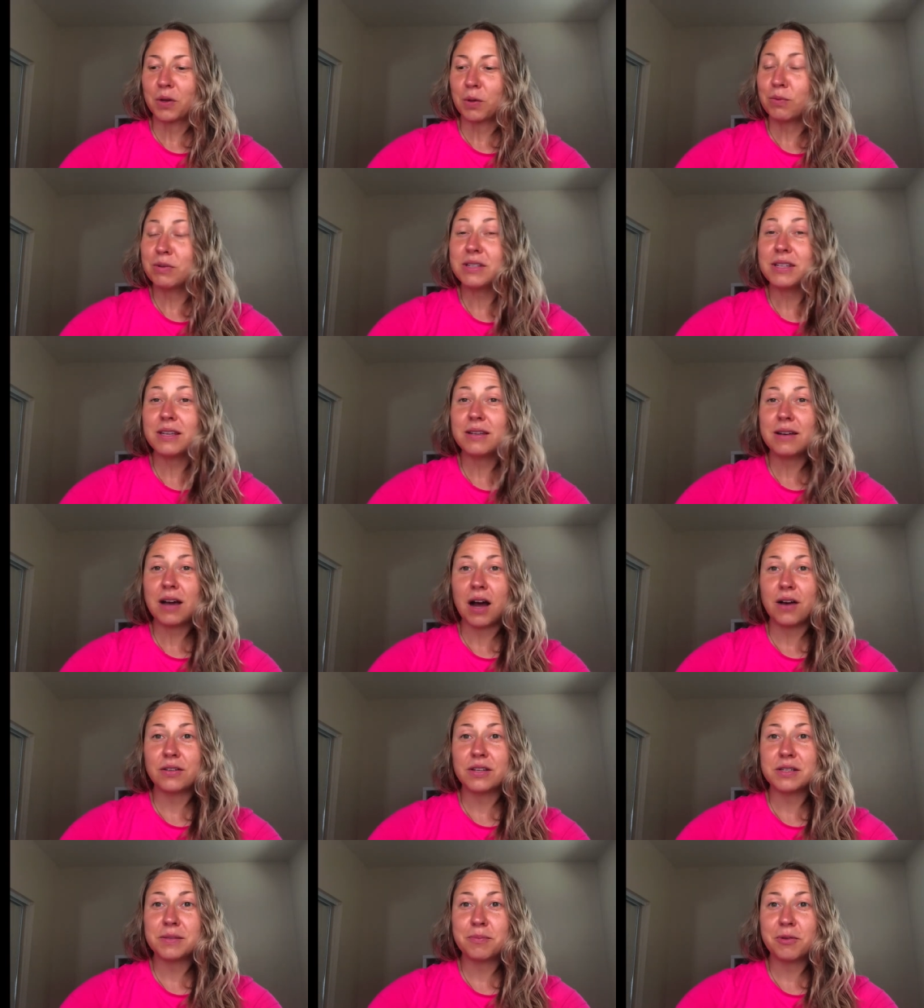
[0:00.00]
we'll see
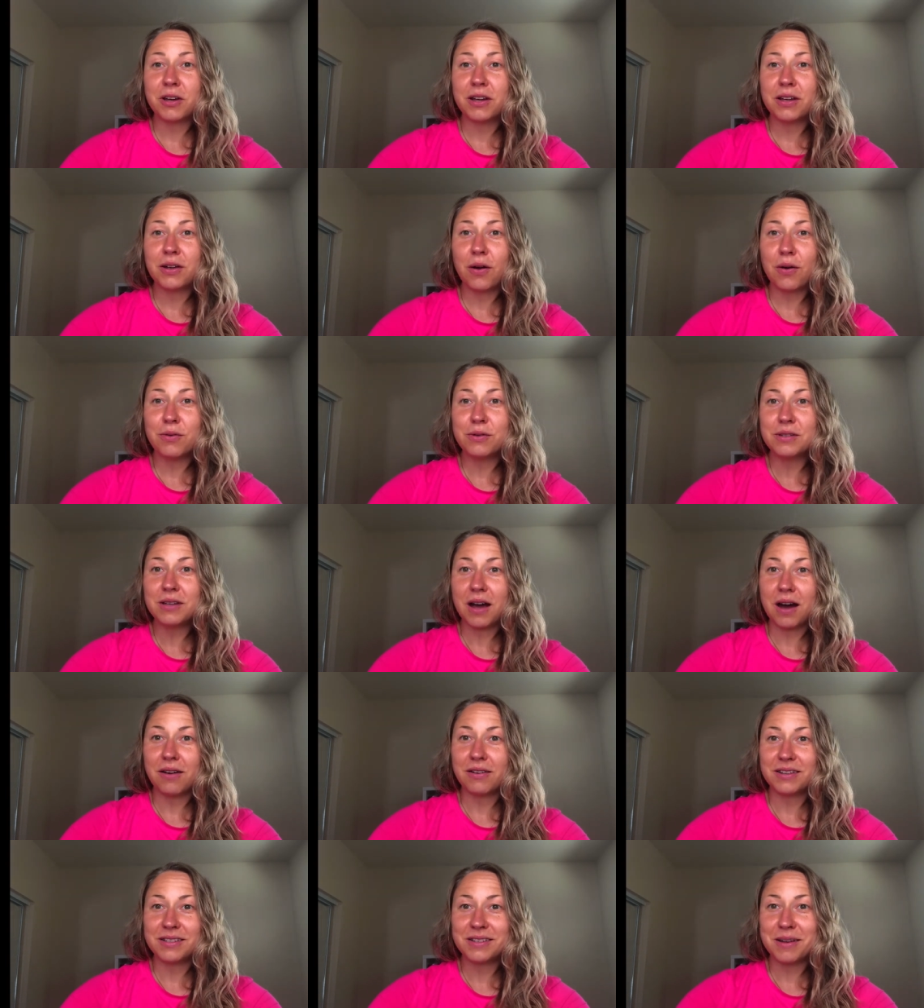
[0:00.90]
how the spring goes,
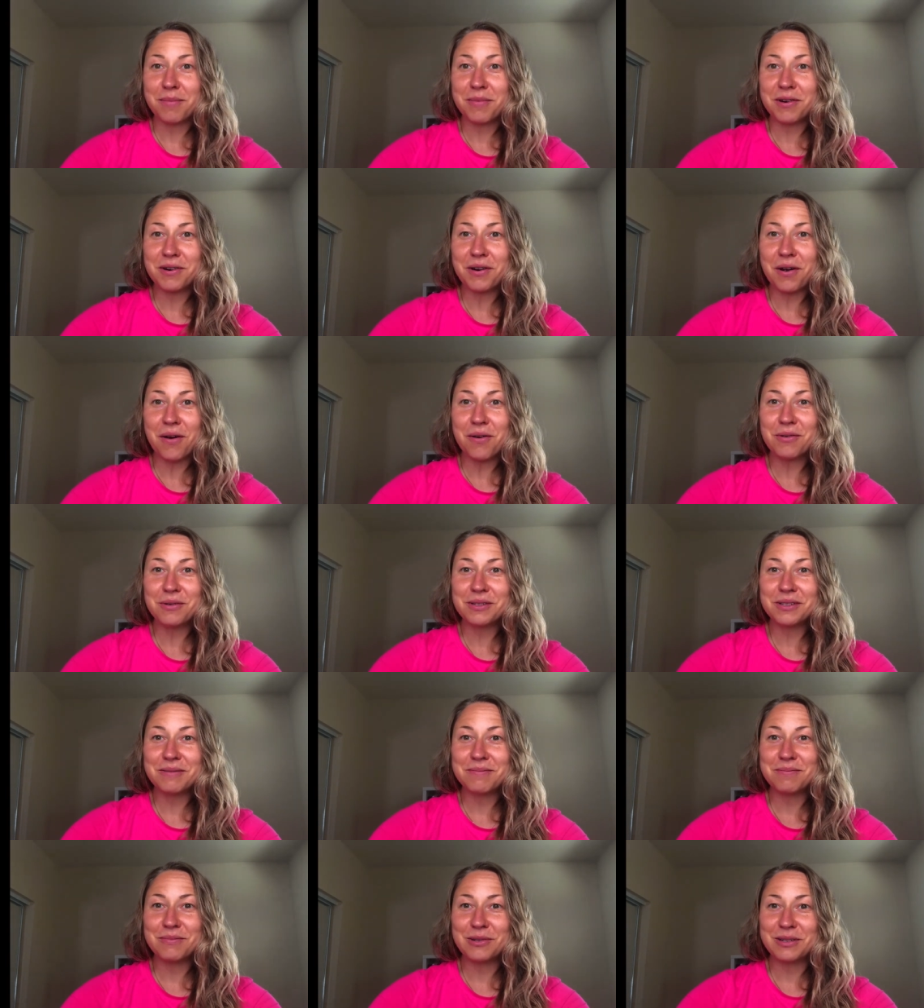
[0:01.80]
how the summer
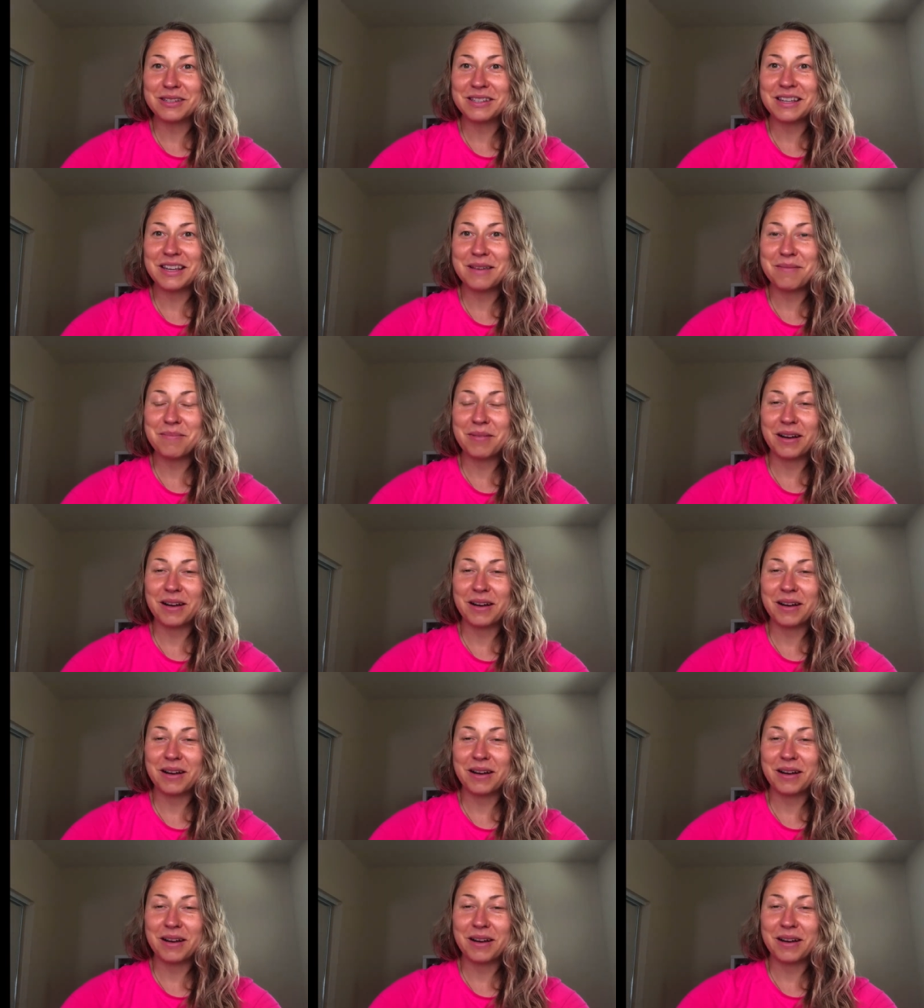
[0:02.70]
goes, we'll see.